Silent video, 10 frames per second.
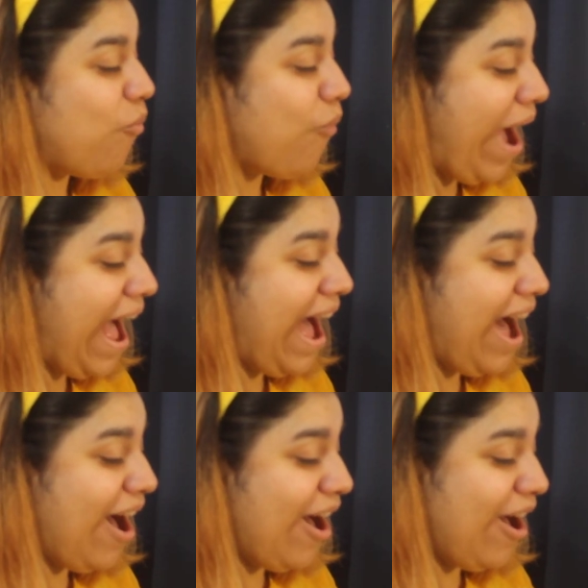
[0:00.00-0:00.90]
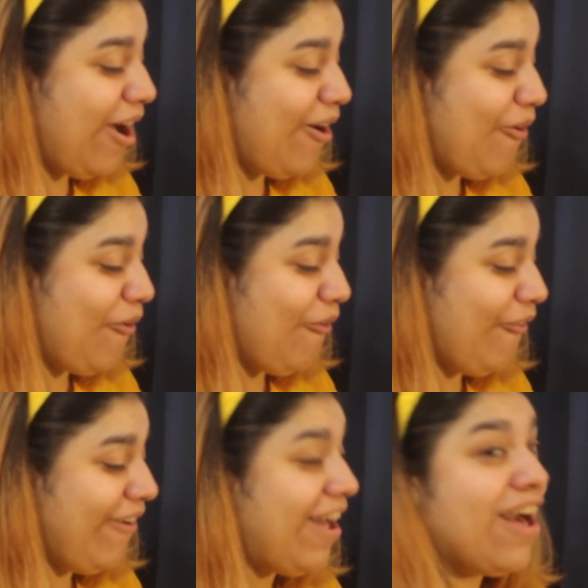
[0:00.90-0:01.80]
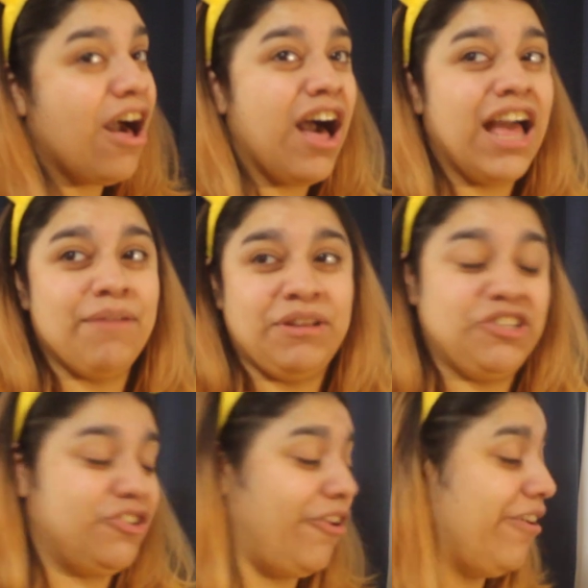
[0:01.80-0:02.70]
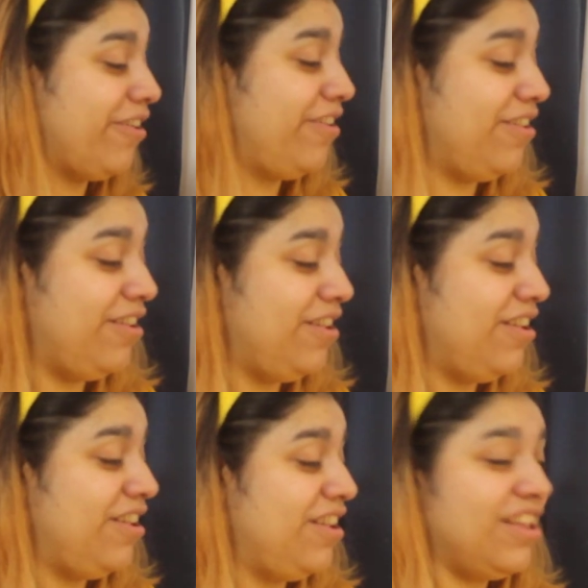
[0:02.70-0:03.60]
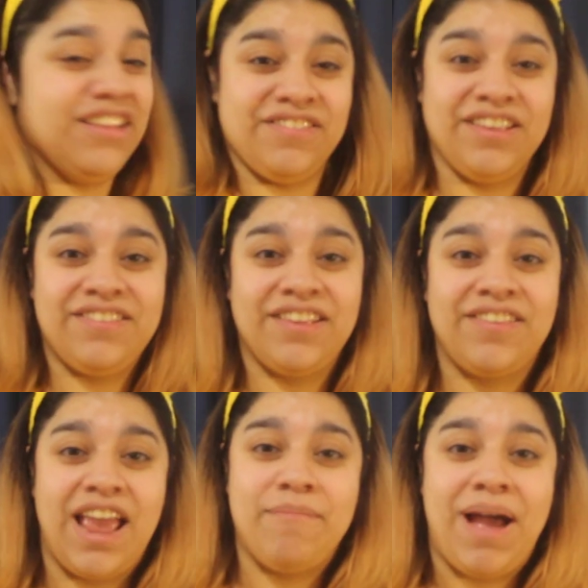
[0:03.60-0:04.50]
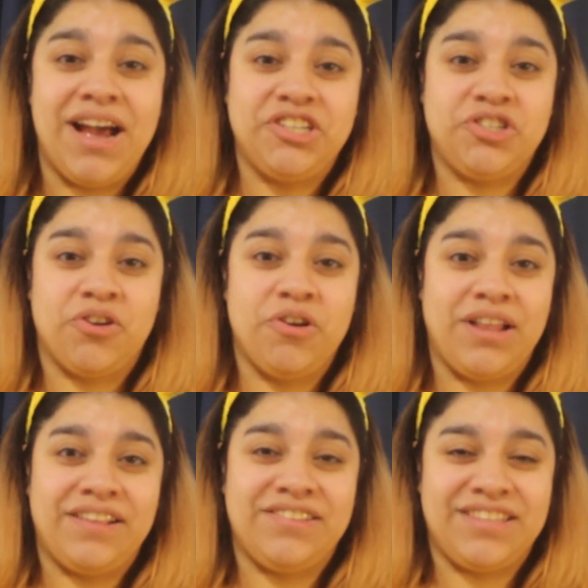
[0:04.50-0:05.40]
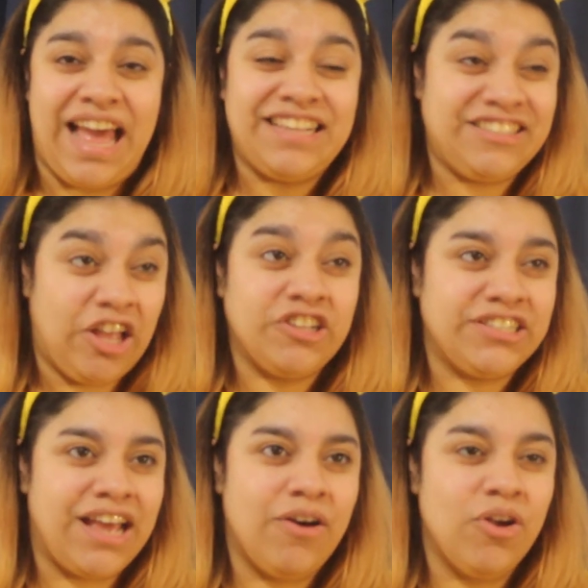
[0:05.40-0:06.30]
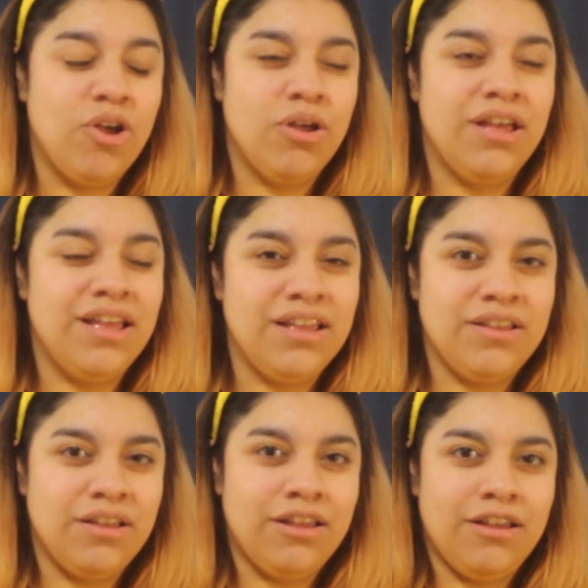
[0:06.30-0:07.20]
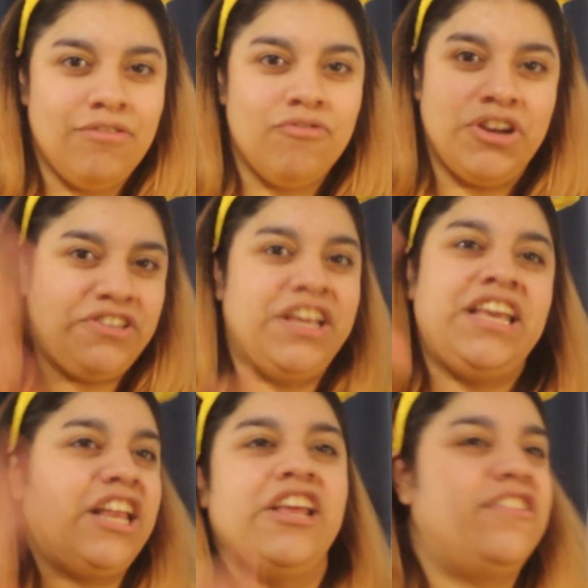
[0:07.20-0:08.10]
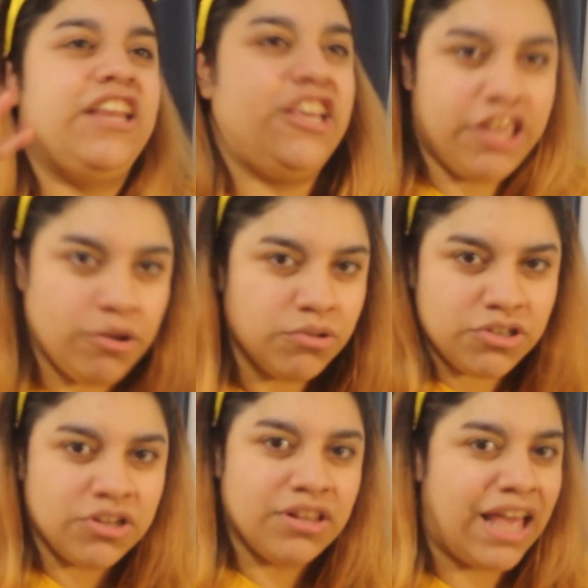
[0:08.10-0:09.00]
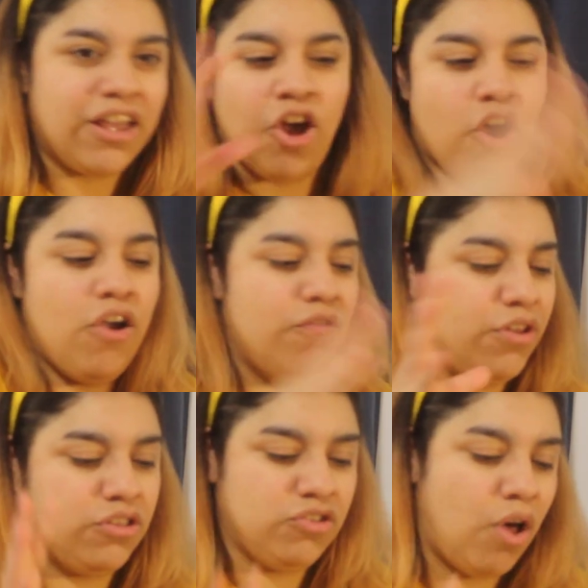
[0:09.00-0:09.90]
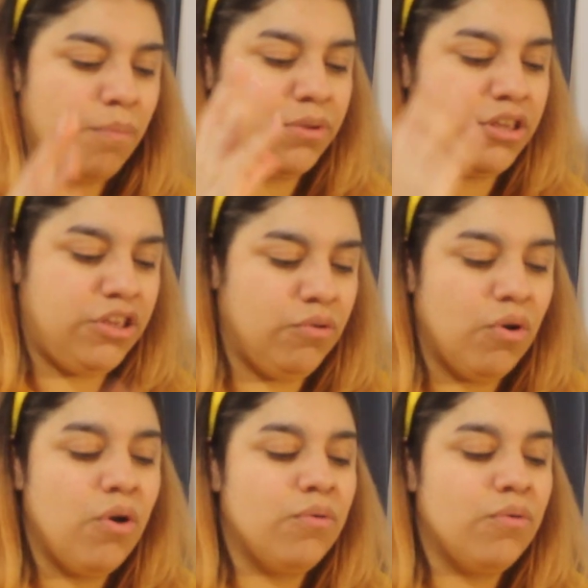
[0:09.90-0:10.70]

Wow. I am in shock. Is this the same ASTRO that started out ridiculously cute, like over the top cute?